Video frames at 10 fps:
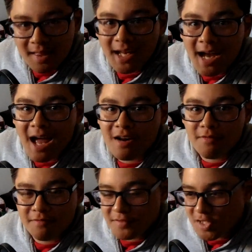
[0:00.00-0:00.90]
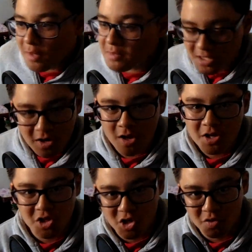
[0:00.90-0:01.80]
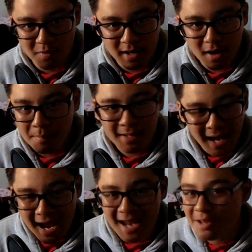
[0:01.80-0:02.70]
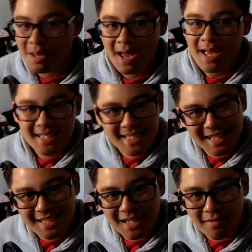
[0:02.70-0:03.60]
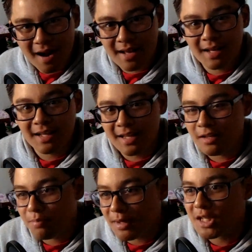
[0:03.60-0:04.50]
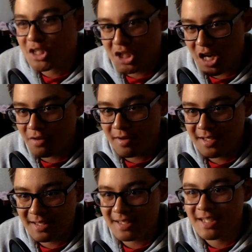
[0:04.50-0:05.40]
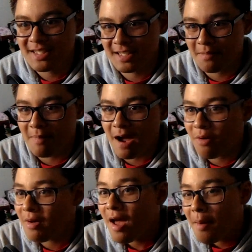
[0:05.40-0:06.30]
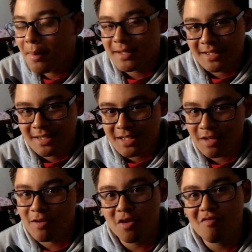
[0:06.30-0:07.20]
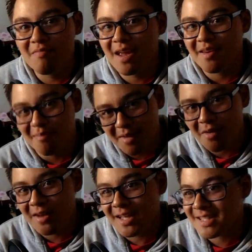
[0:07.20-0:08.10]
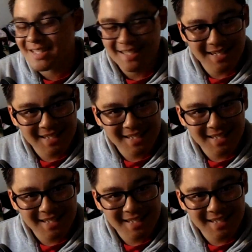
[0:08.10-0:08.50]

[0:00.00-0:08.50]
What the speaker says: They kind of jump started your career, but hey, 60 grand, that's pretty generous. That's a decent amount. But considering you've made millions,